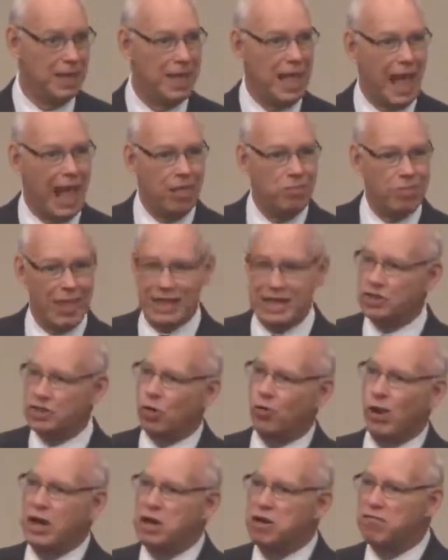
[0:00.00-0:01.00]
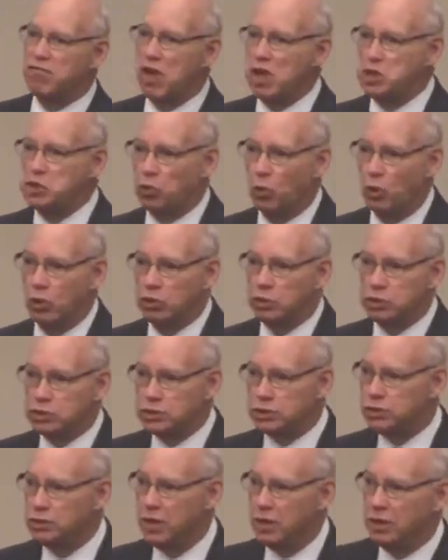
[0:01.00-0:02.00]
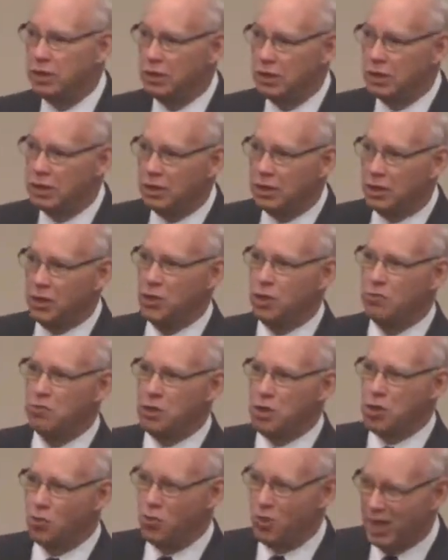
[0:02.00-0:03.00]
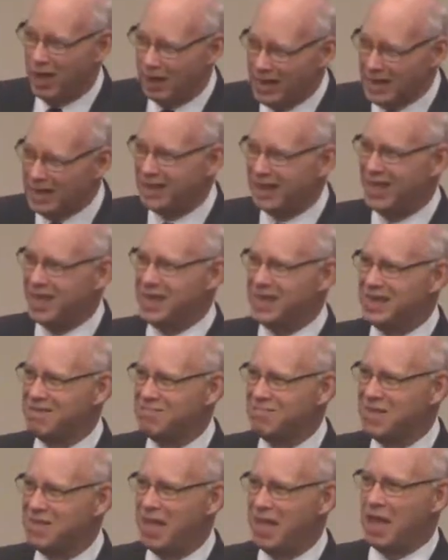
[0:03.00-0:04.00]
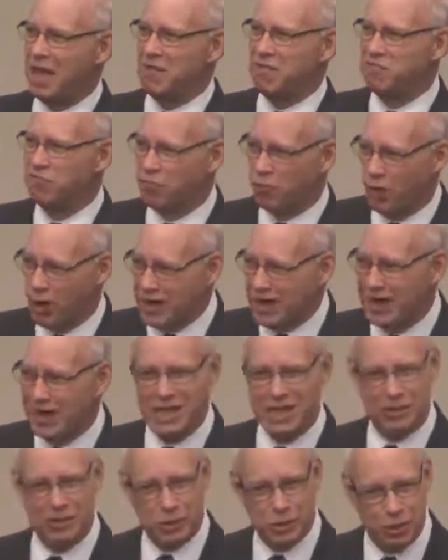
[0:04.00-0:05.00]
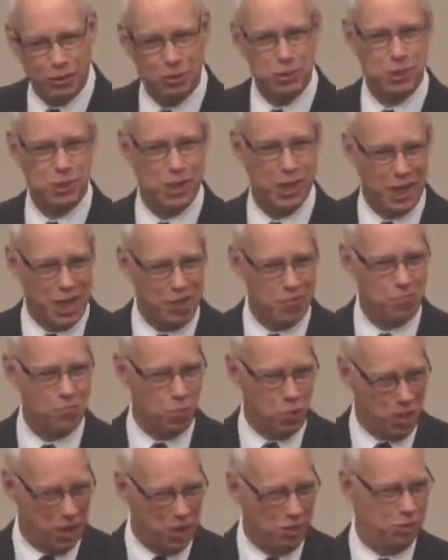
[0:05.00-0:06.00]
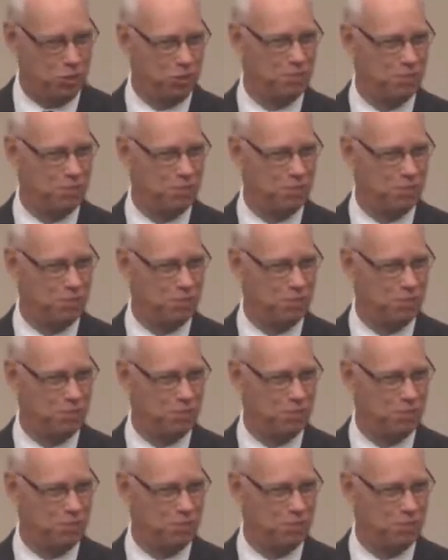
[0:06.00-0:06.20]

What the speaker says: And these are individuals whom you willingly and freely associate with,